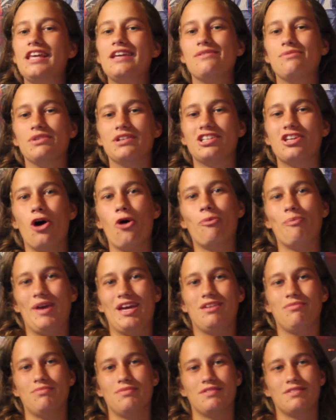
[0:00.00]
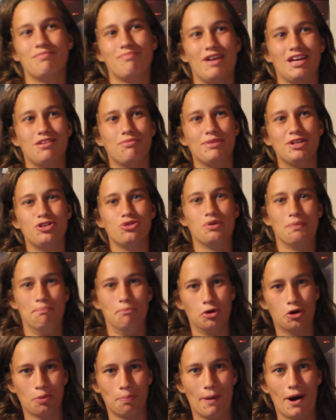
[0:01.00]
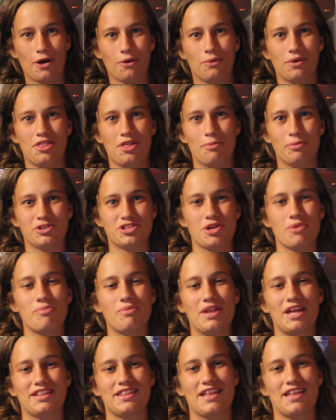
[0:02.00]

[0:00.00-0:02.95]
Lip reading: he would go make me do a mukbang with him or something like